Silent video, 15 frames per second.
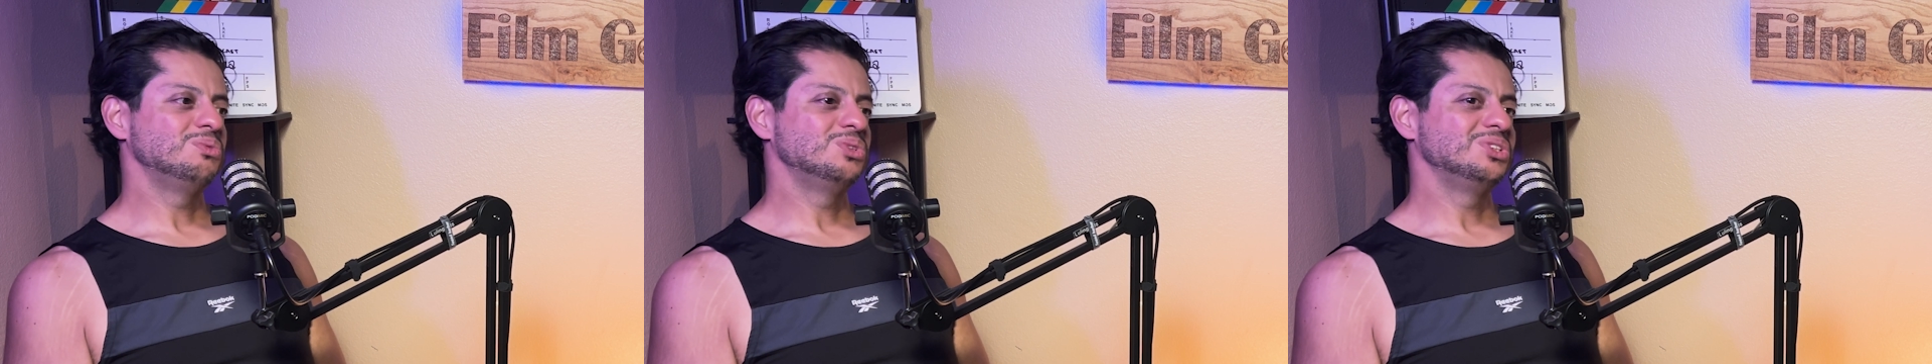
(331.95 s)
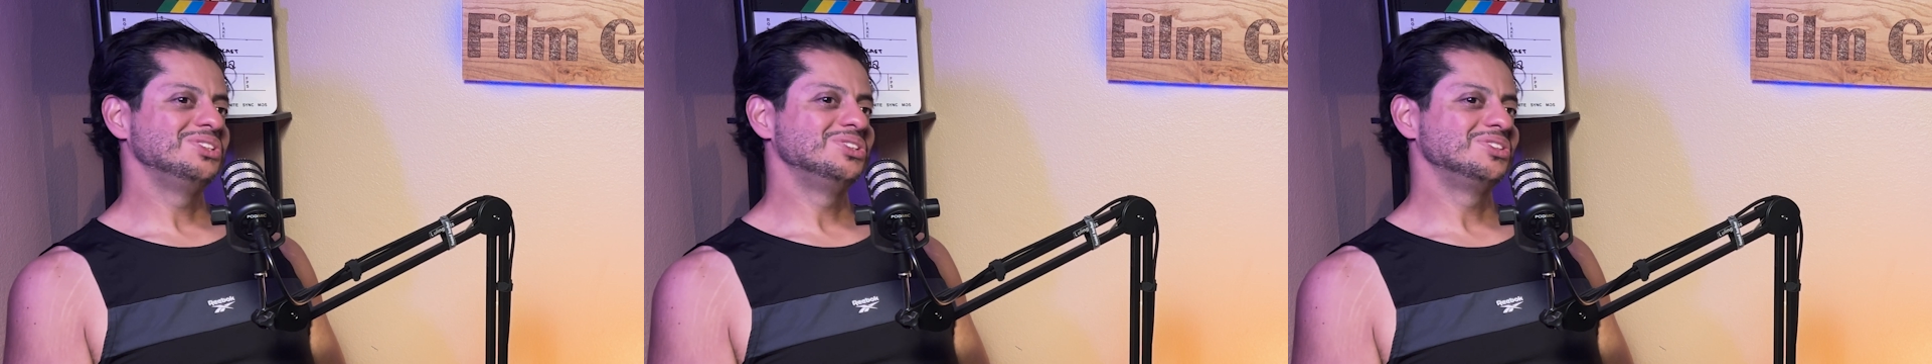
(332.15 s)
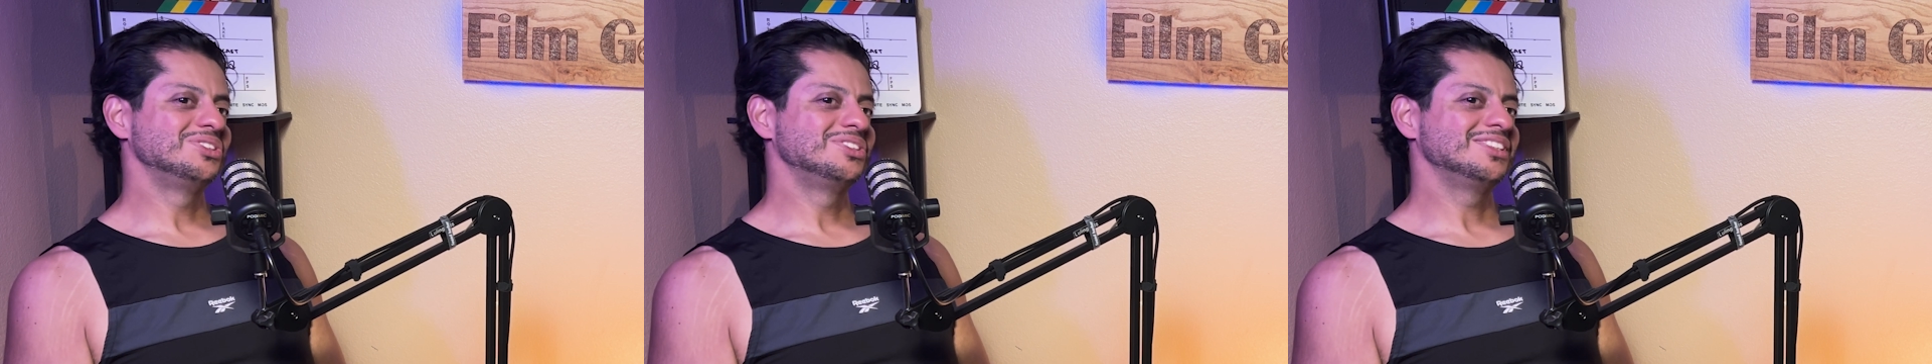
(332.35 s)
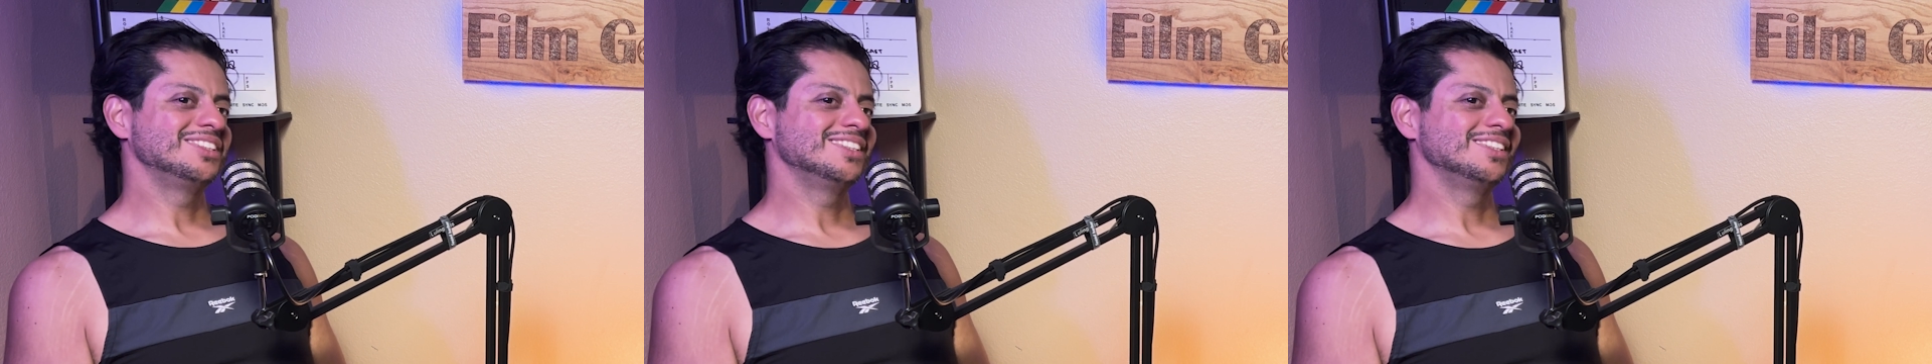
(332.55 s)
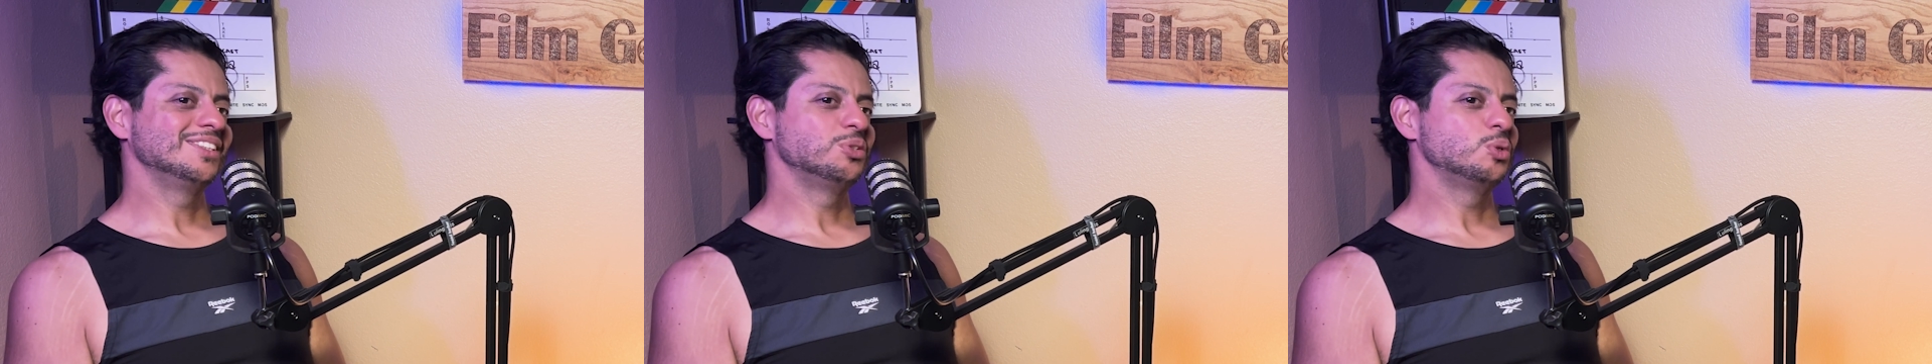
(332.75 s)
was
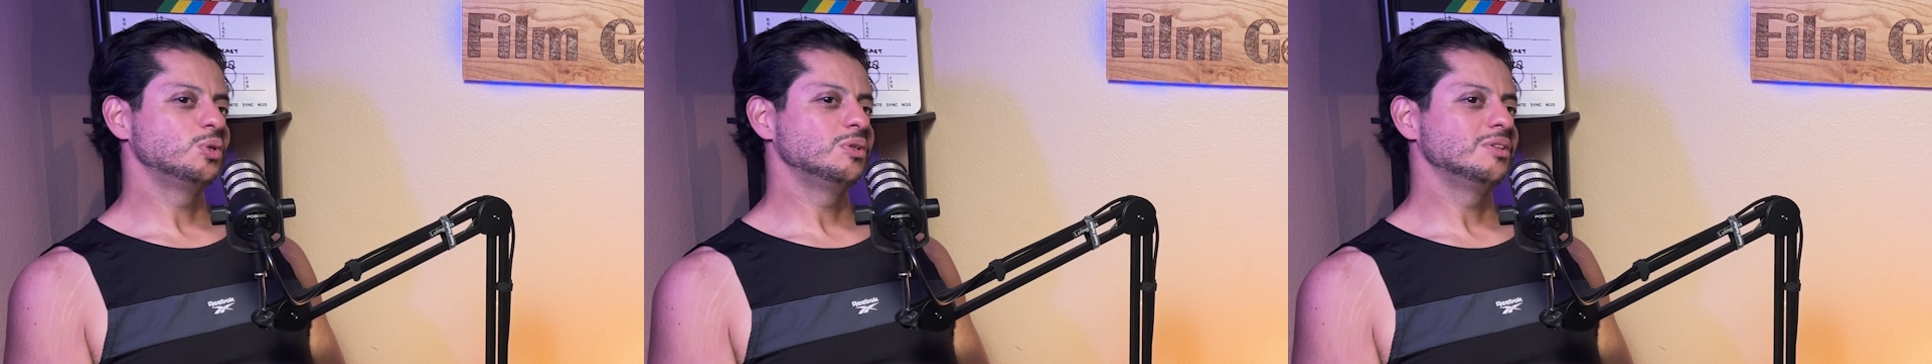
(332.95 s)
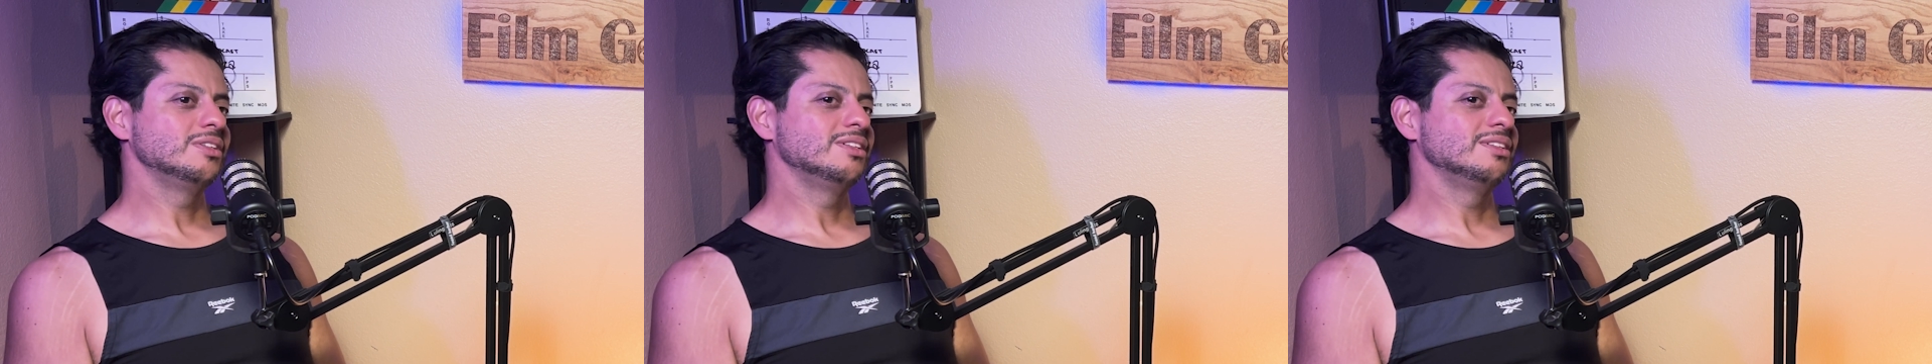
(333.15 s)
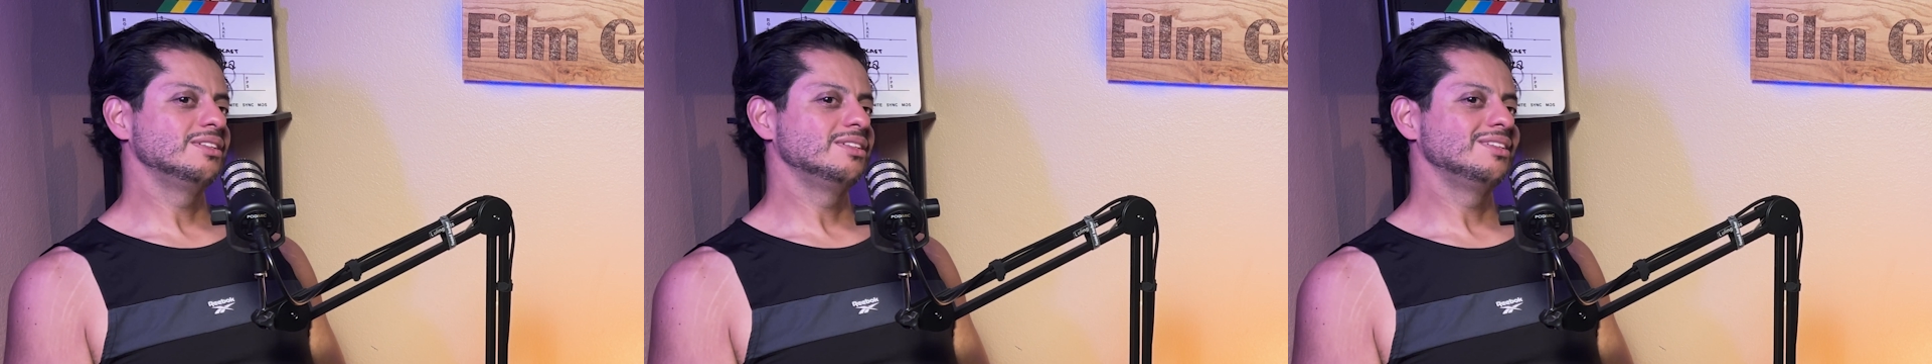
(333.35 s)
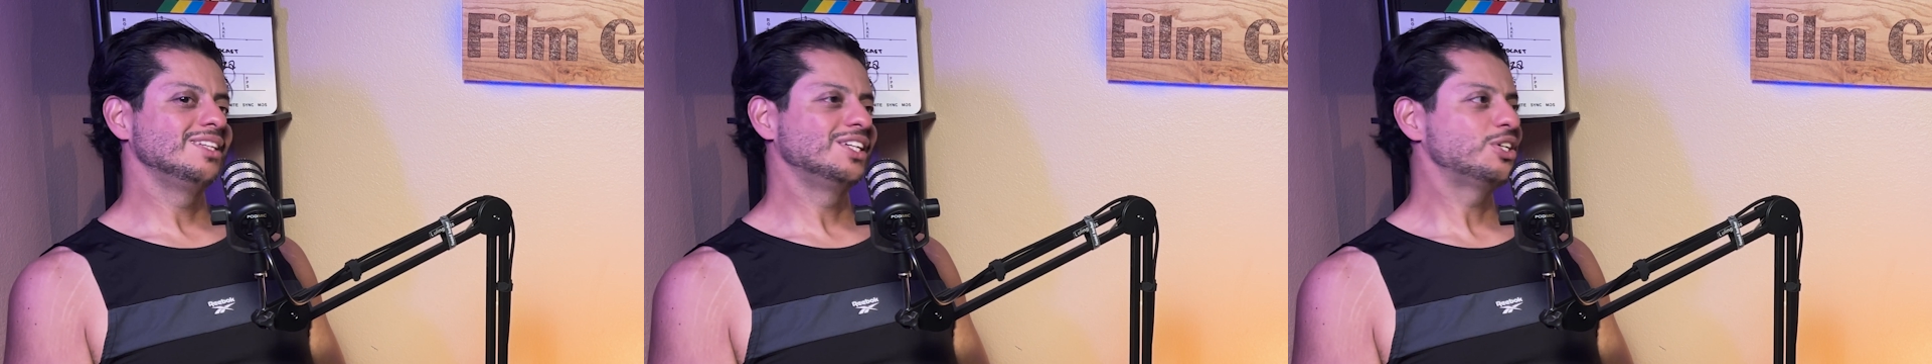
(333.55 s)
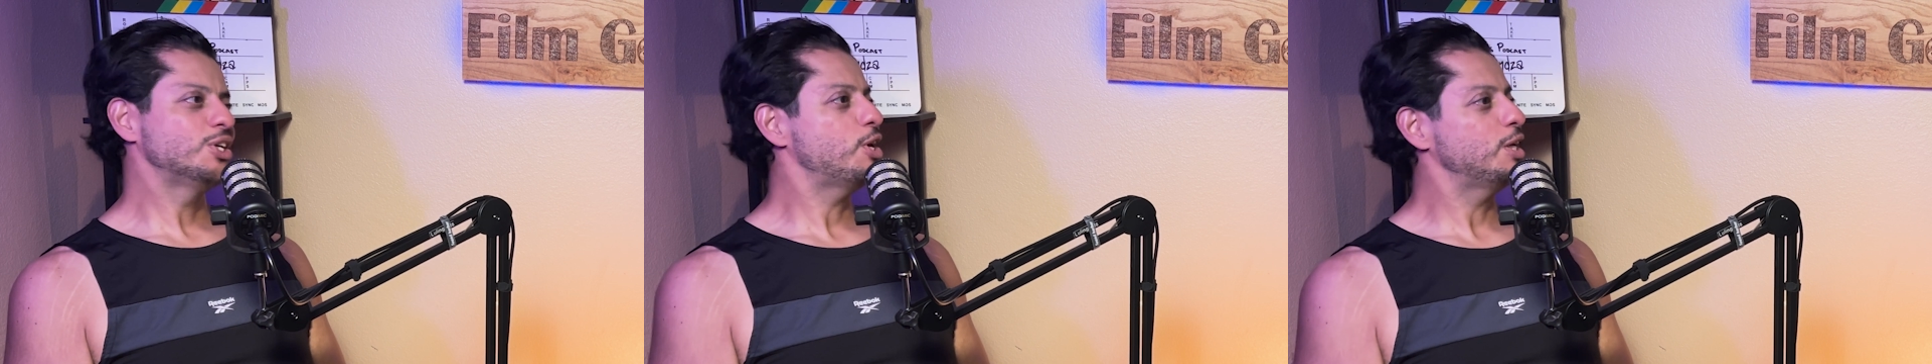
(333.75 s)

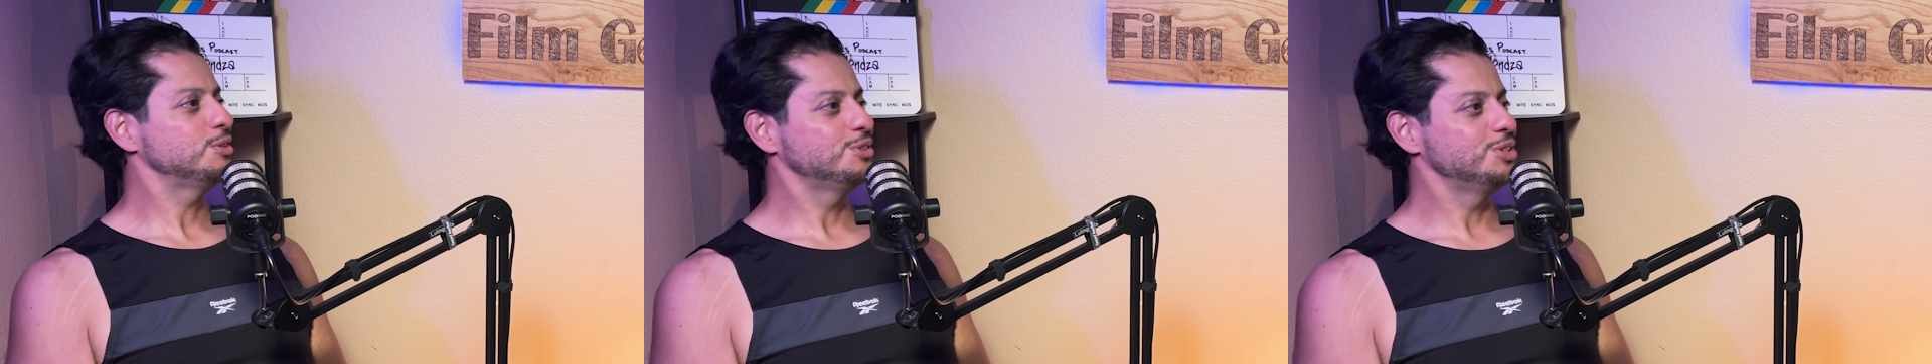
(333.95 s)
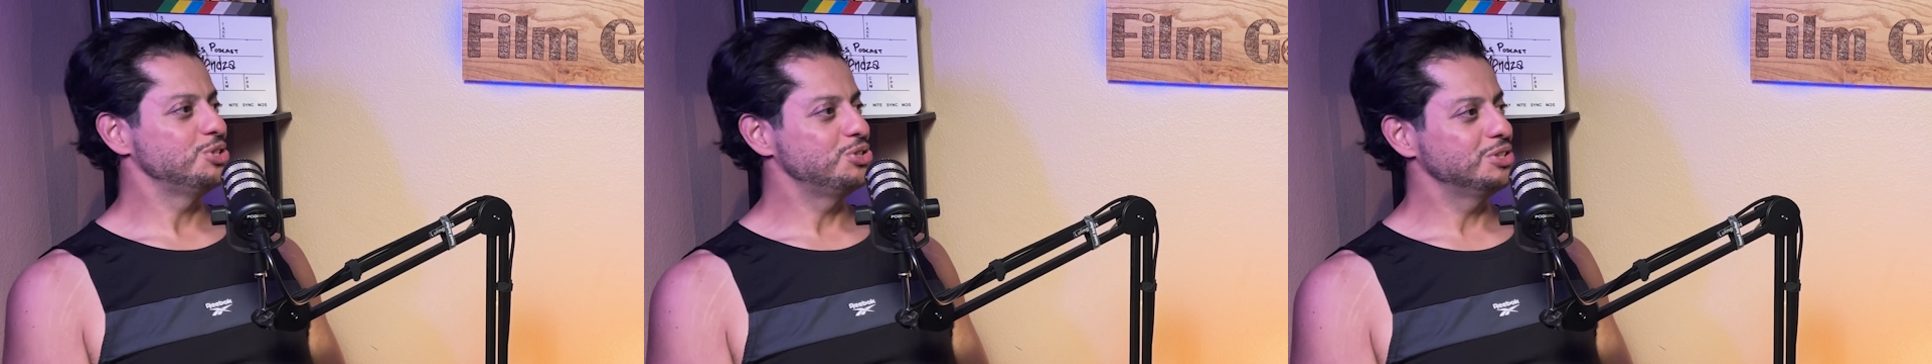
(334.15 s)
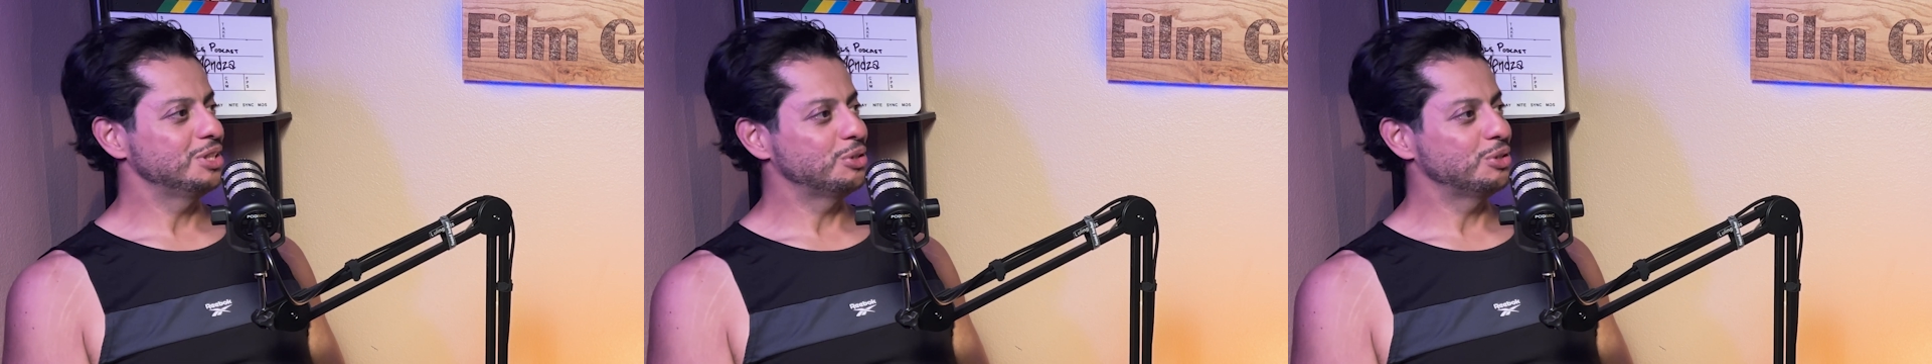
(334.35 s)
like a hostage.